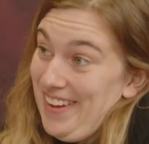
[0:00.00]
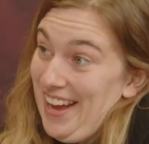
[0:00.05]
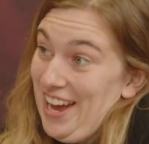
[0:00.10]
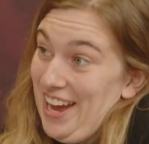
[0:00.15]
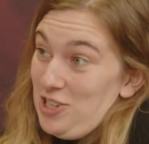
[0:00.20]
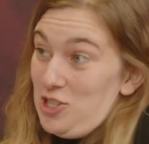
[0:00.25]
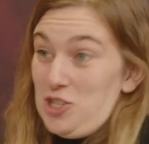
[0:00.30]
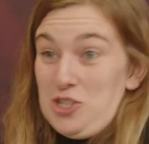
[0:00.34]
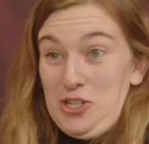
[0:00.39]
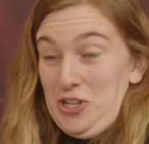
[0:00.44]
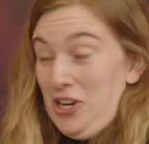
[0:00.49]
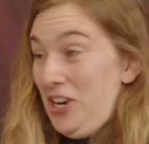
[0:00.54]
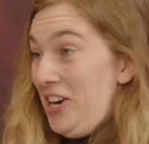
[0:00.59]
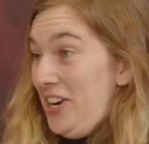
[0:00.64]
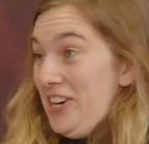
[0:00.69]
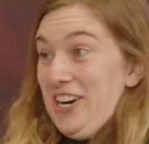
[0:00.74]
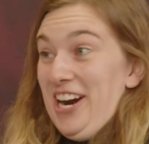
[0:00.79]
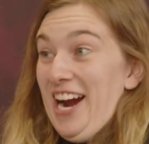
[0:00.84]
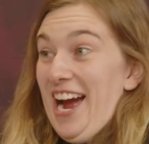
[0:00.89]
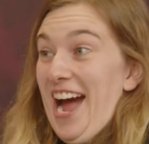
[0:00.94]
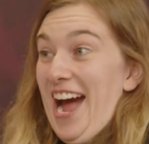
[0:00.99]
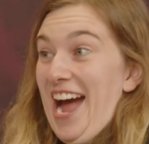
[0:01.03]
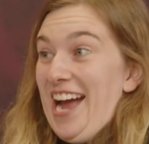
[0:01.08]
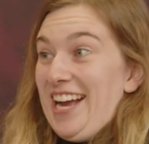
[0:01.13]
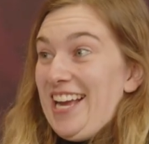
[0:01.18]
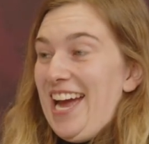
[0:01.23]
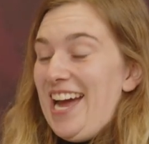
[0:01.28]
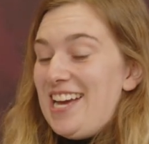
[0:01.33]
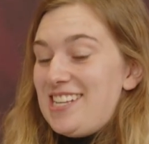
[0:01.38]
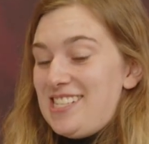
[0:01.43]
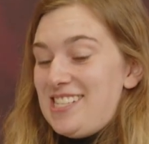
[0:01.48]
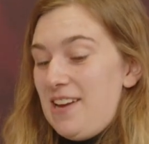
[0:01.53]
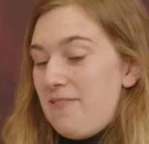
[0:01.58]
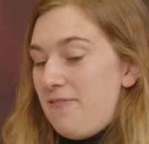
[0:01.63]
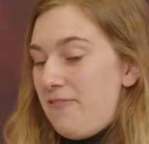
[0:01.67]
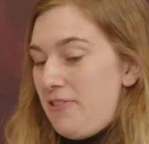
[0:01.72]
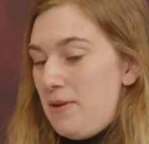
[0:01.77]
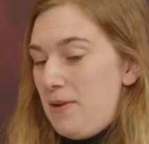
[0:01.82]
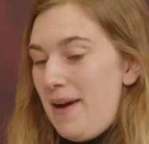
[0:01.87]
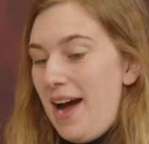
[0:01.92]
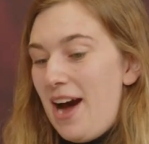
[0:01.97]
"Sure, I guess." And
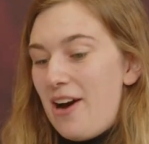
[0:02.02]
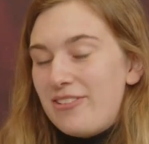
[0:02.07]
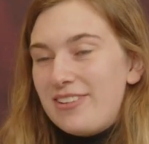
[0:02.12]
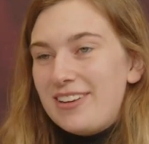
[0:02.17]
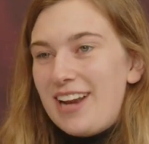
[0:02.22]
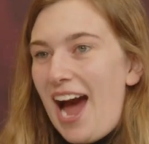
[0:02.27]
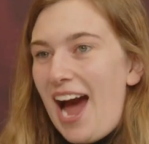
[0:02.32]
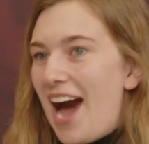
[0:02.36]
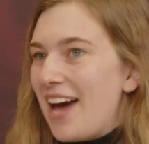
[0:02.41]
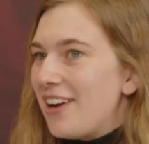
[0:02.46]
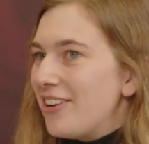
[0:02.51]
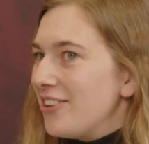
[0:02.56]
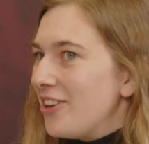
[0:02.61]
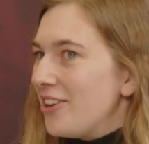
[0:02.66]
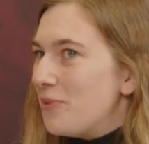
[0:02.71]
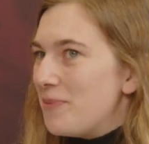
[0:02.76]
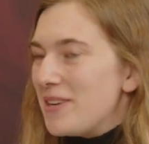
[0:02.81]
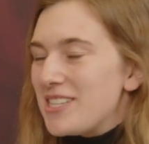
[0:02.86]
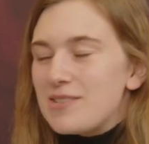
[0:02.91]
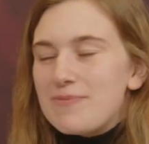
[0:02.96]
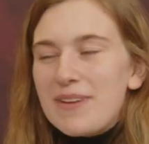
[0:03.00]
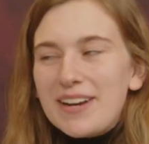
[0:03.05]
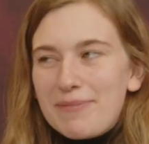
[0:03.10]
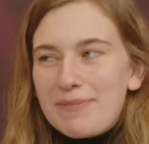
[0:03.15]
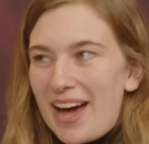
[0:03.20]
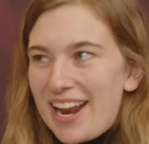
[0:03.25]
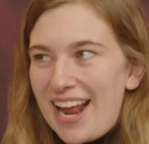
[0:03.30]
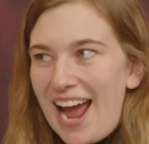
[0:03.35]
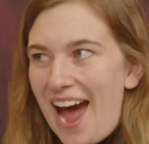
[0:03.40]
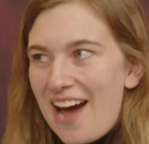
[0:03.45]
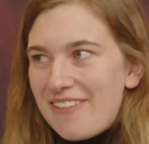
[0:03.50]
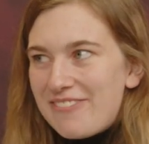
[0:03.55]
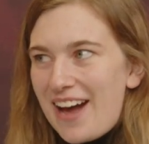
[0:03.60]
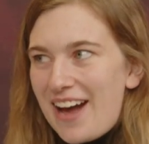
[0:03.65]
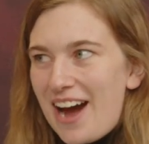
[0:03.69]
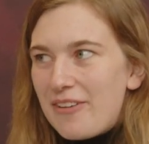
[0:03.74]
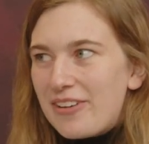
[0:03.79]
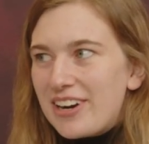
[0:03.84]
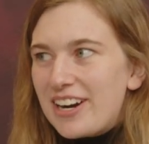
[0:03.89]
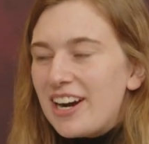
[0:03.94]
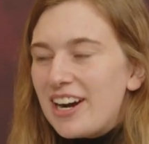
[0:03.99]
for about, I don't know, must have been about a half
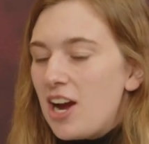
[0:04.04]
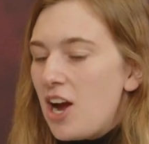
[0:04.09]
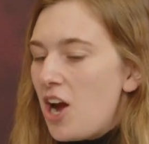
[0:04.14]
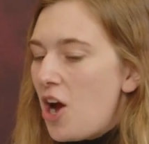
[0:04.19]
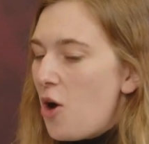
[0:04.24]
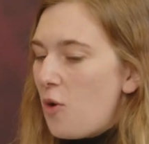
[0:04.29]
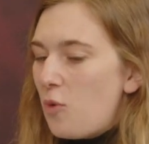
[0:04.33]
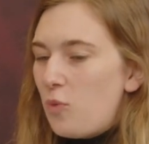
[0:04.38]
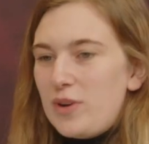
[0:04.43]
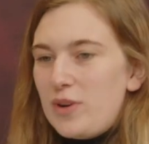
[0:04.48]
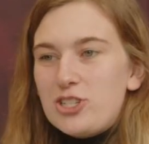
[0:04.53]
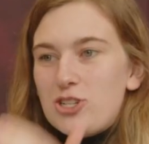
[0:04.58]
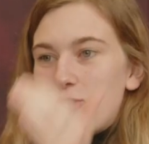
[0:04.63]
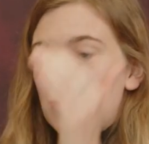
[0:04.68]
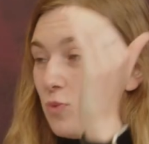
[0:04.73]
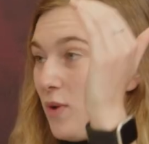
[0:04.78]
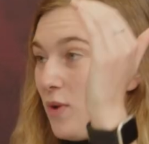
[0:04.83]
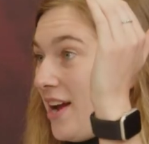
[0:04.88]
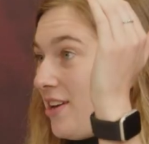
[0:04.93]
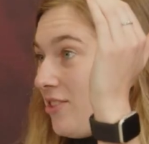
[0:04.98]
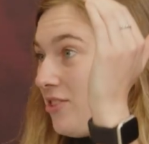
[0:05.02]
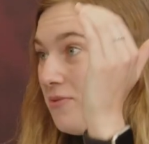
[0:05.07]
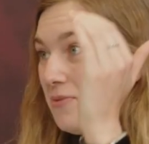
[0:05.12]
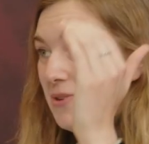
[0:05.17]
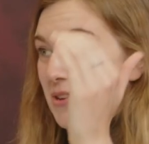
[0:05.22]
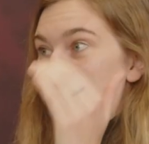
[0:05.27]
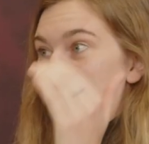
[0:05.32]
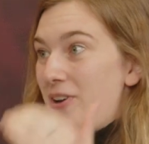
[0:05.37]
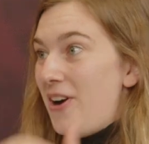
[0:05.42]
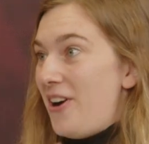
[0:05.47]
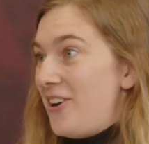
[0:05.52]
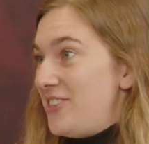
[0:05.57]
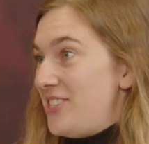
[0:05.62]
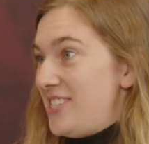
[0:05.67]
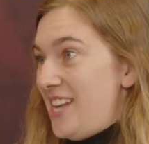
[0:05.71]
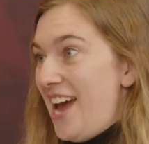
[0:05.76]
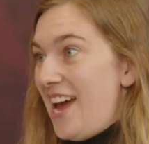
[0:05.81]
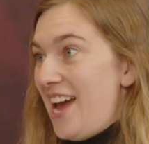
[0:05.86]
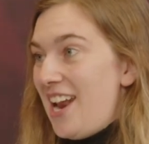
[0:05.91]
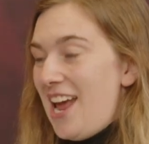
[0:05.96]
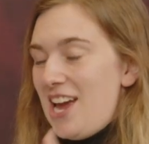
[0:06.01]
hour, we just ran through our
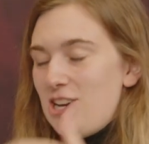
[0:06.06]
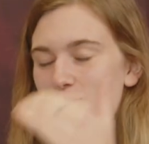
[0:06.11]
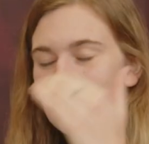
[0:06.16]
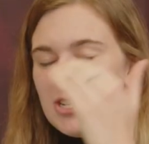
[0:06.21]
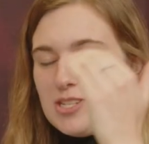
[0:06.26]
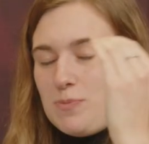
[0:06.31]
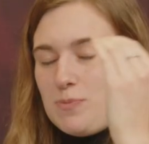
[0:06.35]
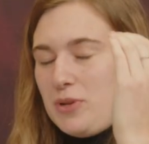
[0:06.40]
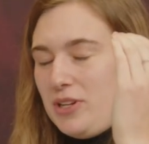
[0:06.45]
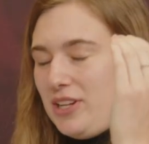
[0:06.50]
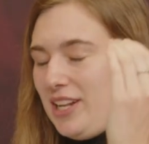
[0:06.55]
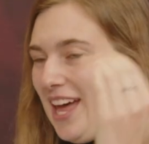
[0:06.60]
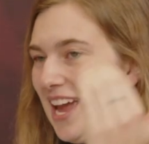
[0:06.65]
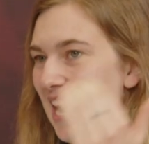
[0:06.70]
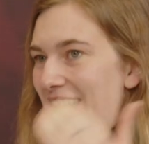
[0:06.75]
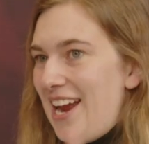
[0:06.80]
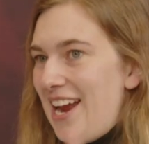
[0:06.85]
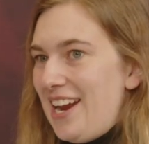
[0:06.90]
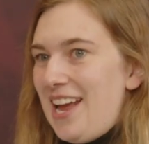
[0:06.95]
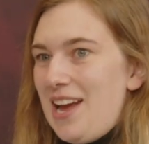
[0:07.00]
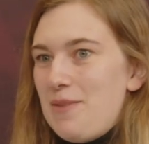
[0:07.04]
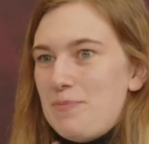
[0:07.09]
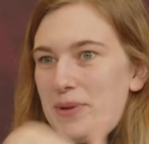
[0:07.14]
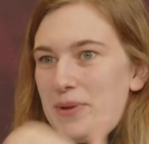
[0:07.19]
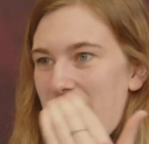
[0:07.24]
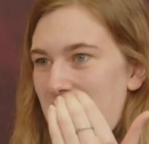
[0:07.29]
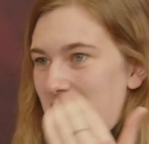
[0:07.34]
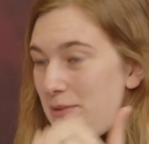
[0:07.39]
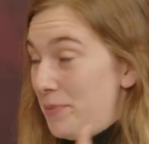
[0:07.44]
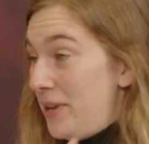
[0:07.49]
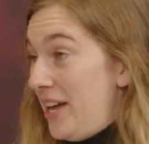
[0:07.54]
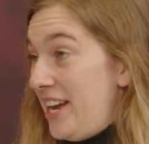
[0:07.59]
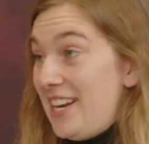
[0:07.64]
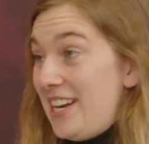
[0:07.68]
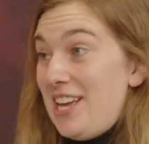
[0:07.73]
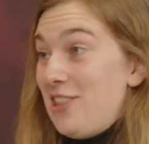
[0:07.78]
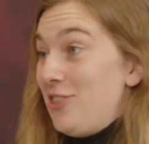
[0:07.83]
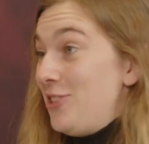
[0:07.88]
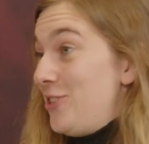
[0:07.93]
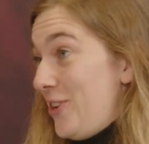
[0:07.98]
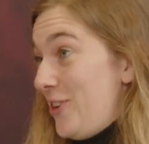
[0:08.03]
set and just played and played and played
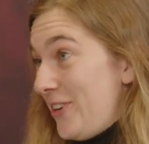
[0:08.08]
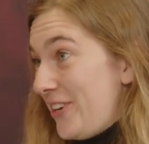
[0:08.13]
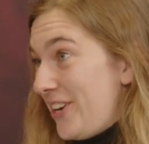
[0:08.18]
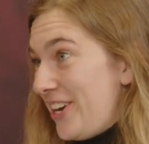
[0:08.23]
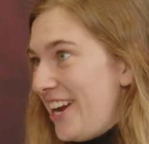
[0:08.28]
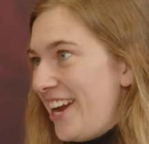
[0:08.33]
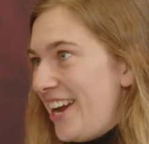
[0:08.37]
in the dark.